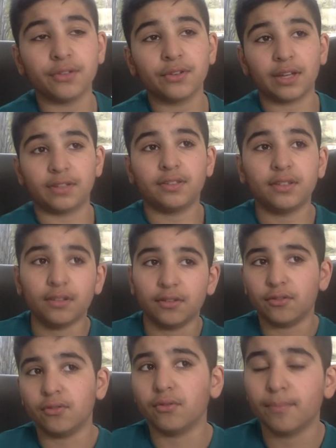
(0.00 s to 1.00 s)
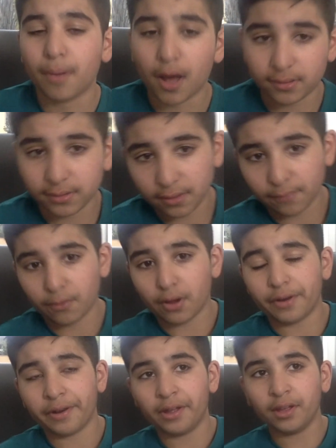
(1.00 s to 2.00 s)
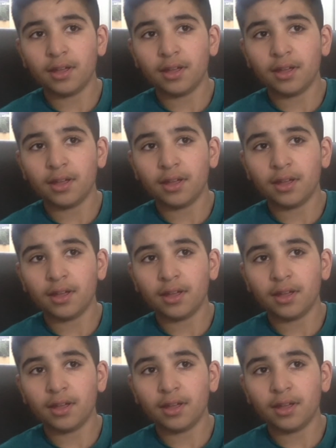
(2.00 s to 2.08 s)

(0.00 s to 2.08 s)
you get to +1.